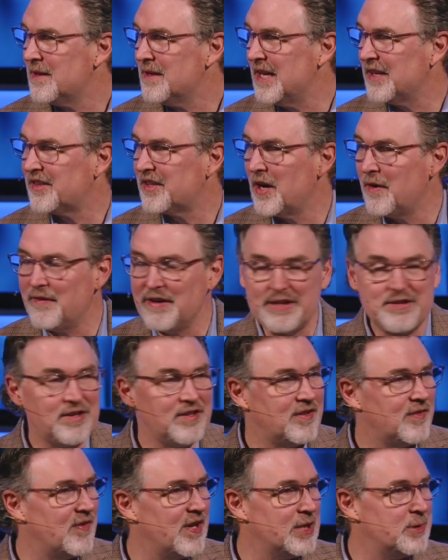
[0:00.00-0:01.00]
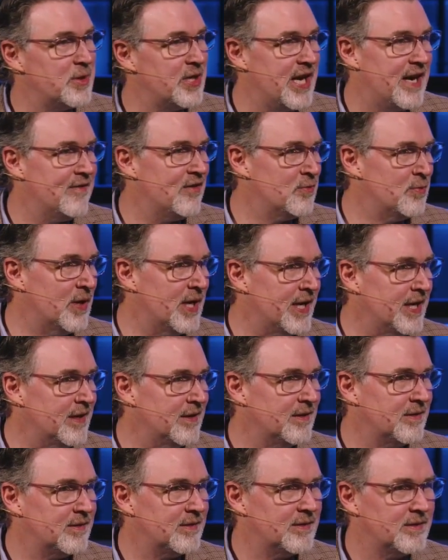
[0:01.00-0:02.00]
That salvation is available to everybody.
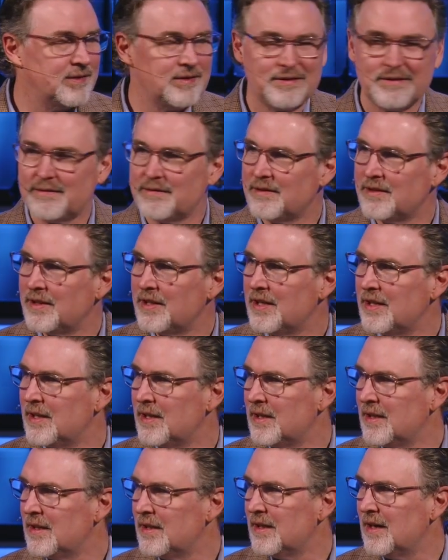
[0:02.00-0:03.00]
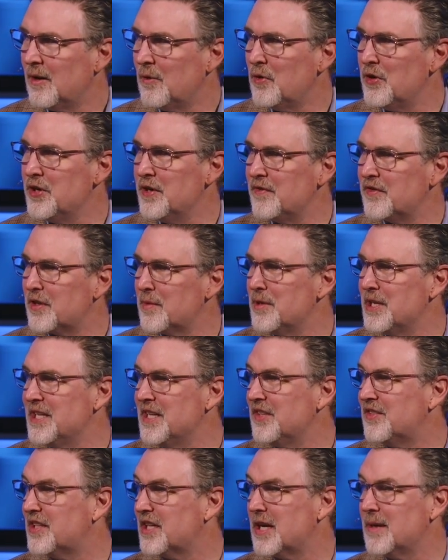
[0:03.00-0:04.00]
I wonder if somebody
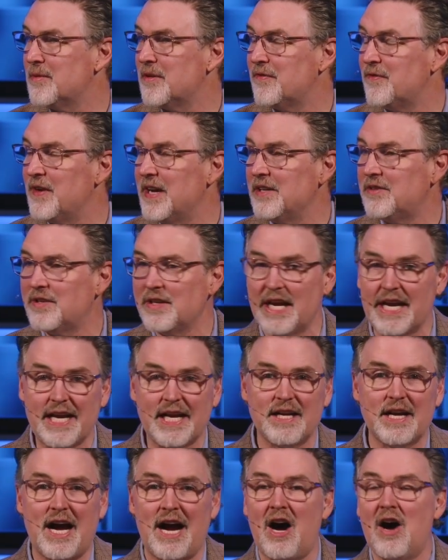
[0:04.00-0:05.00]
needs to come to faith today.